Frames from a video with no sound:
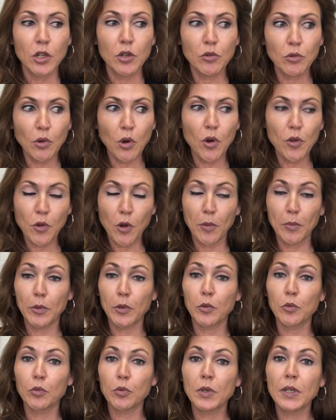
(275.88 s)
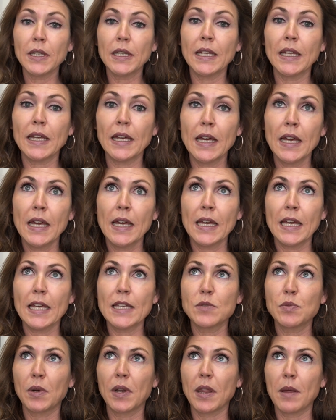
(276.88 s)
Growth hormone really
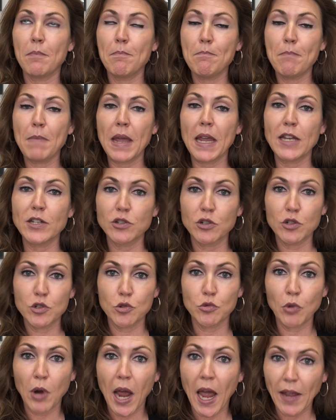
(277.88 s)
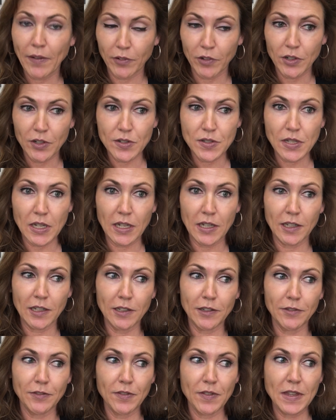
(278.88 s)
is one of the major drivers
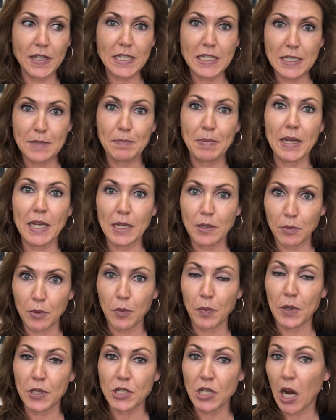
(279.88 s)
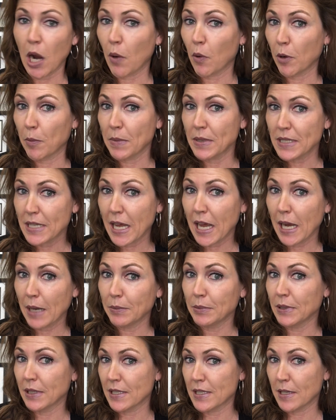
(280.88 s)
of the speed with which our
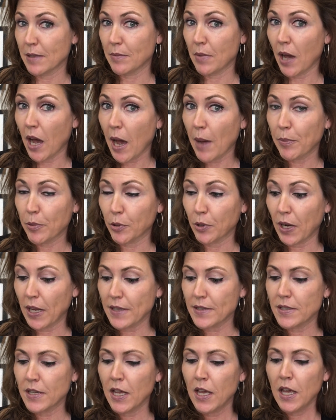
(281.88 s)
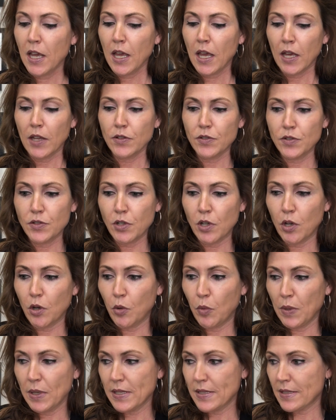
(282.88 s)
metabolism operates. And
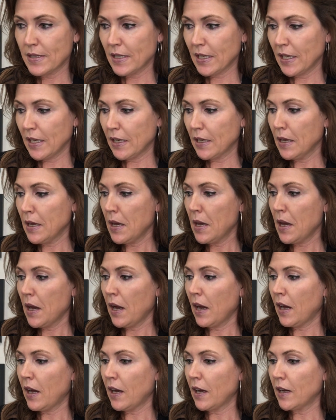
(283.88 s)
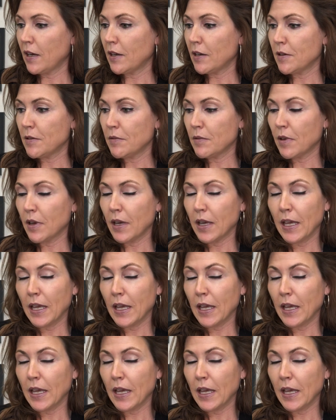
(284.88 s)
so we see a